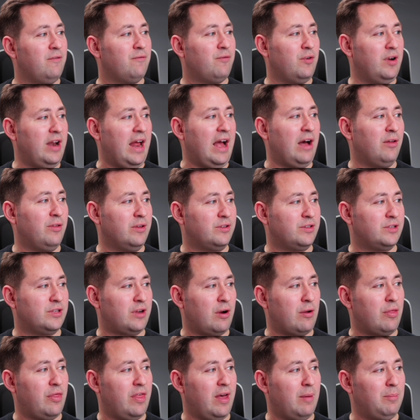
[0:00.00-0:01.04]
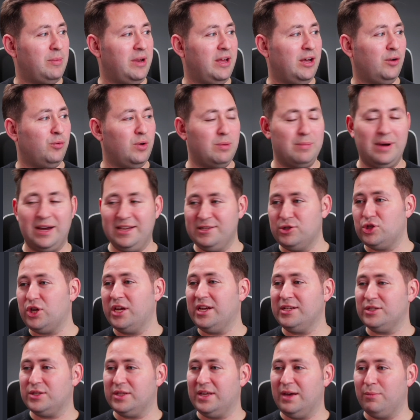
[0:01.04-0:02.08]
For now, this is our thumbnail. We might
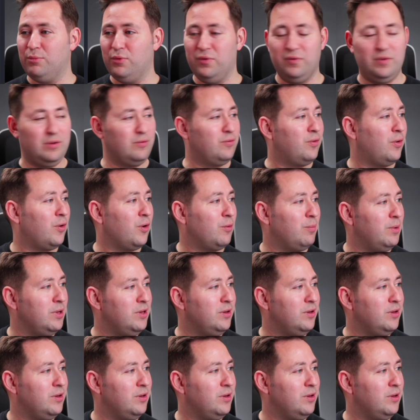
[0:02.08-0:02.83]
change that moving forward,